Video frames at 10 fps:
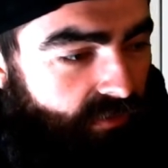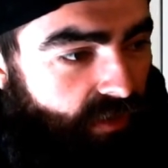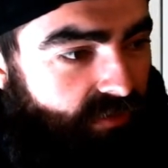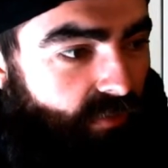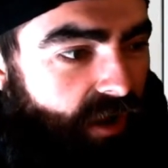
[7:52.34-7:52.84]

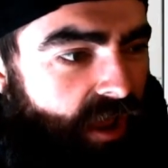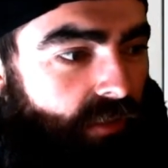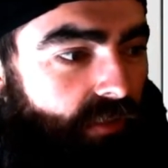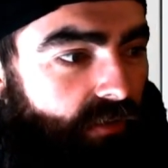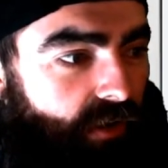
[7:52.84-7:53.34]
That's
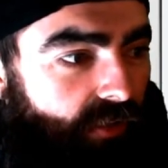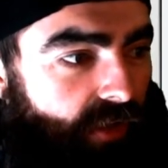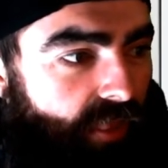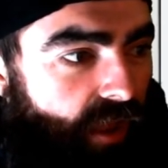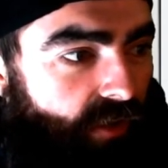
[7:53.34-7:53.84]
rad. I
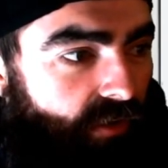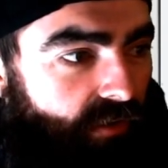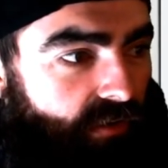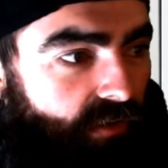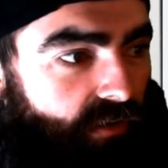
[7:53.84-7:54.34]
like that.
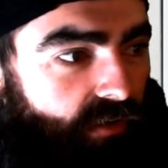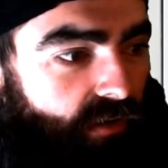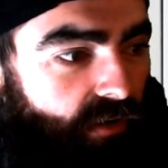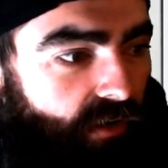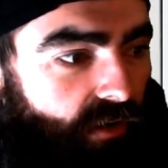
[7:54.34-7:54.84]

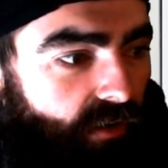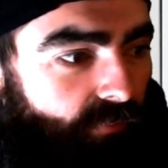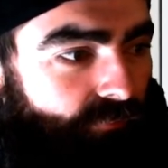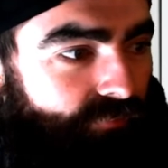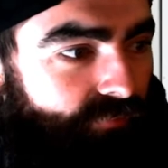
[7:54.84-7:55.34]

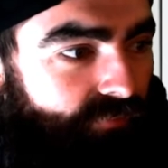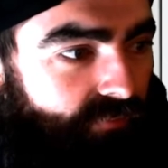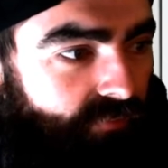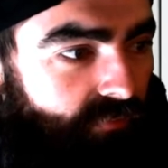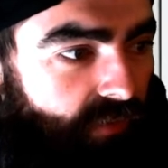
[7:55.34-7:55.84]

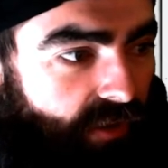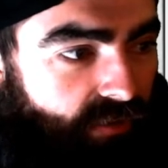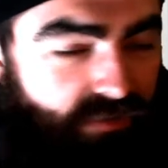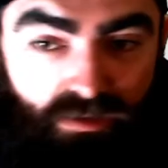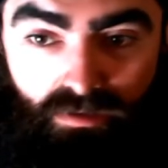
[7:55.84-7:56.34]
Yeah,
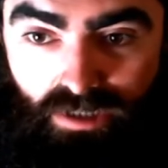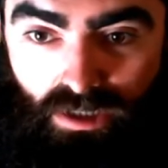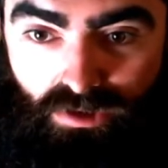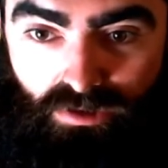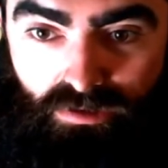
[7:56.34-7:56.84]
let's see the challenge.